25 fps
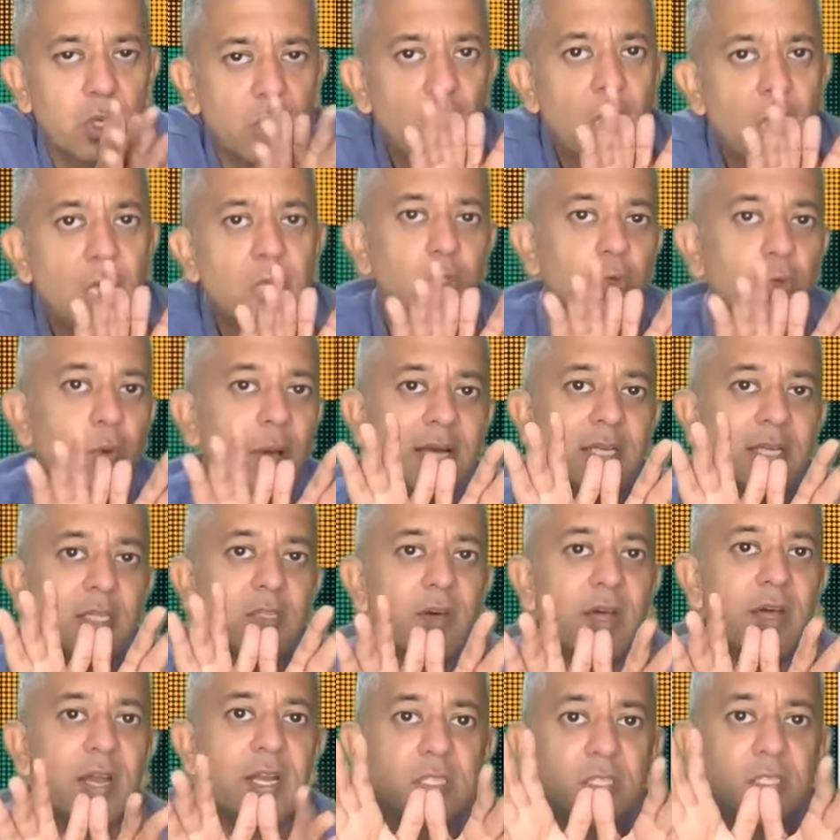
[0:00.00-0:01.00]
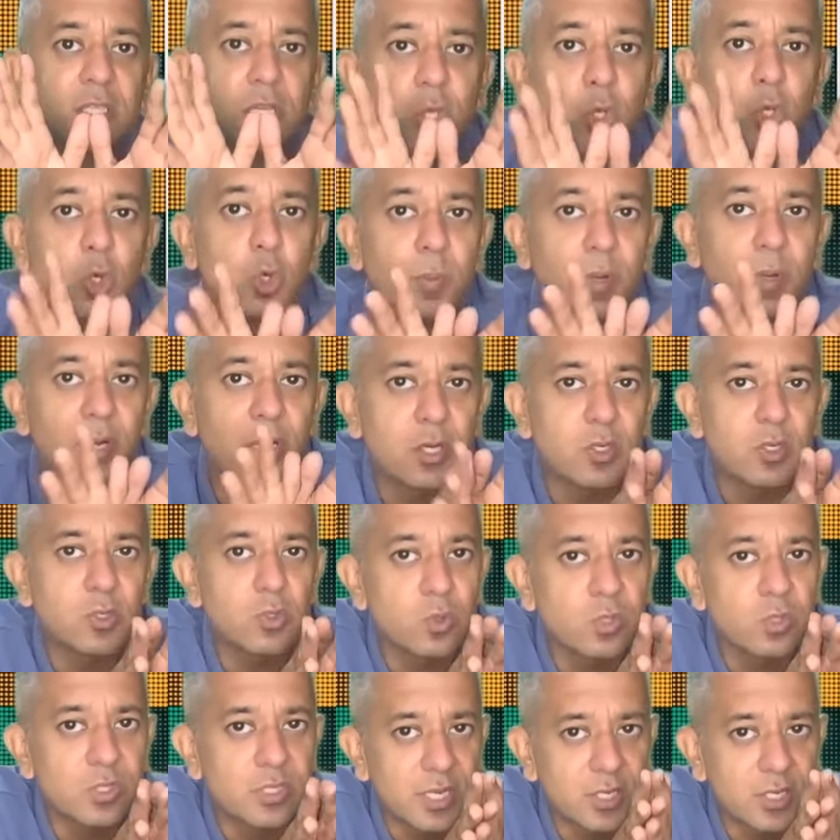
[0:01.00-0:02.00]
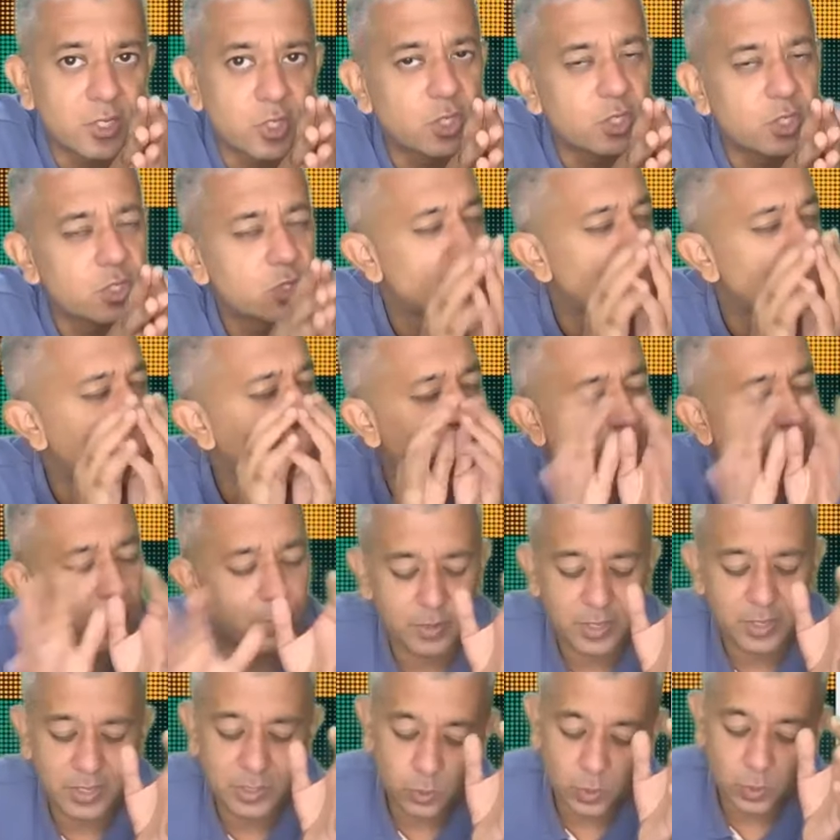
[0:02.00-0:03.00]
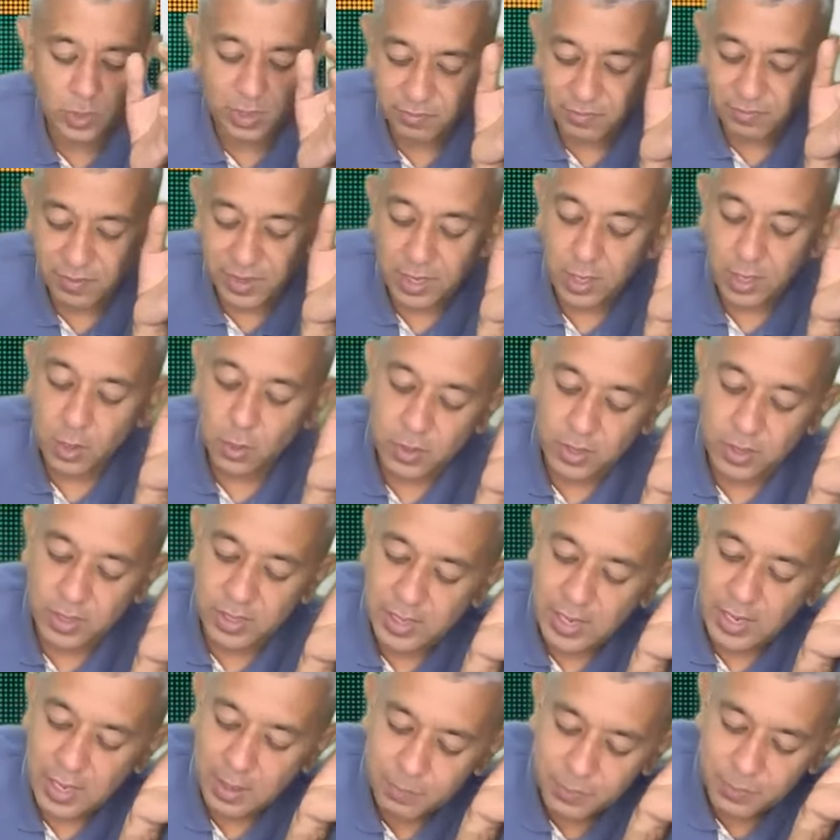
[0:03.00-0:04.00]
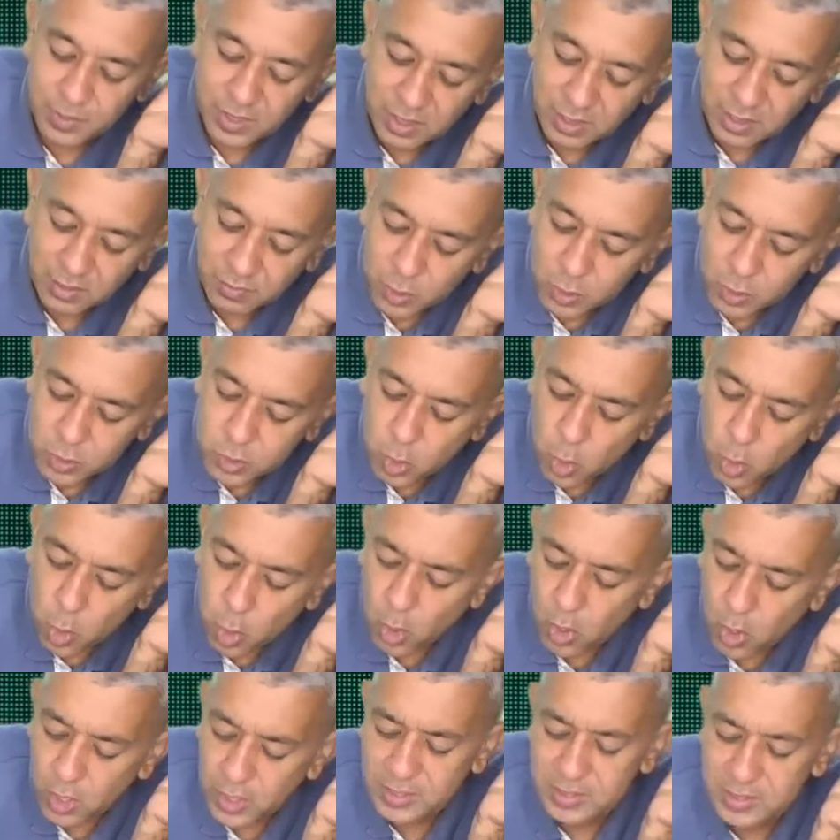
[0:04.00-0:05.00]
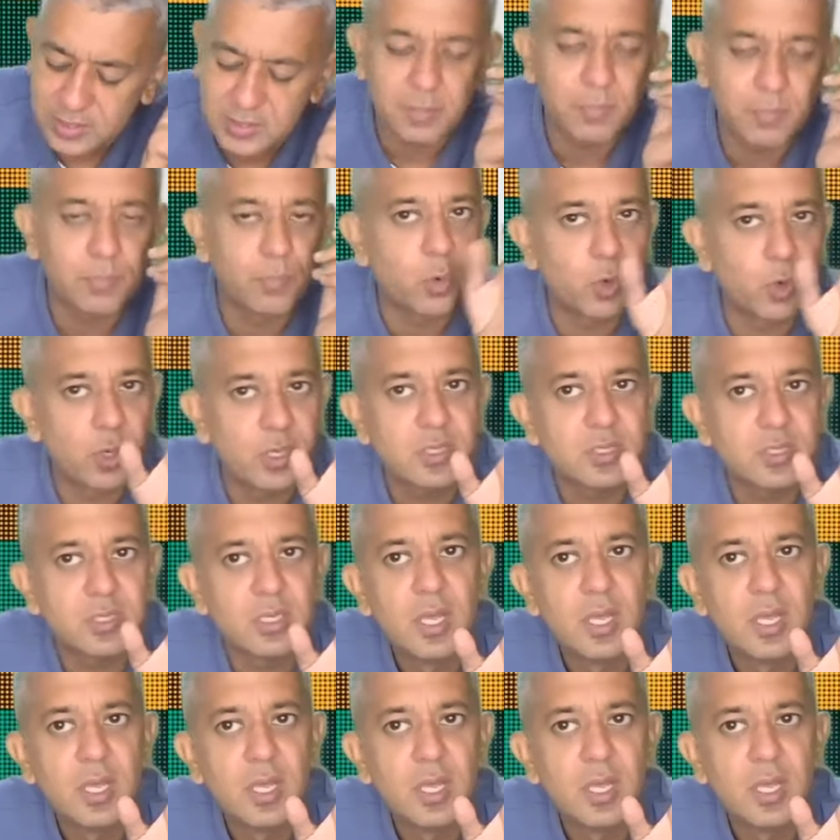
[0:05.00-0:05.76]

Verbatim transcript: So as far as the human resource section is doing, company is doing very good. The company rewards all its employees